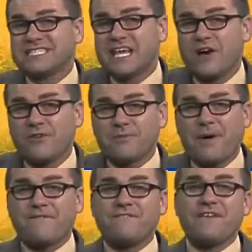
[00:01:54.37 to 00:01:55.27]
south
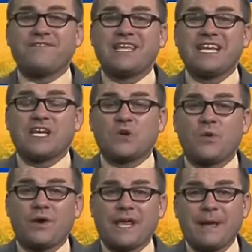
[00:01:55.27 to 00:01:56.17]
about 15 to
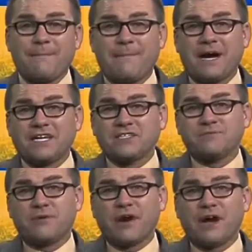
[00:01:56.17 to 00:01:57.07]
20 miles
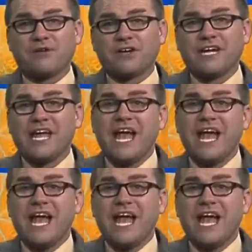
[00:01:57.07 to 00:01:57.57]
per hour.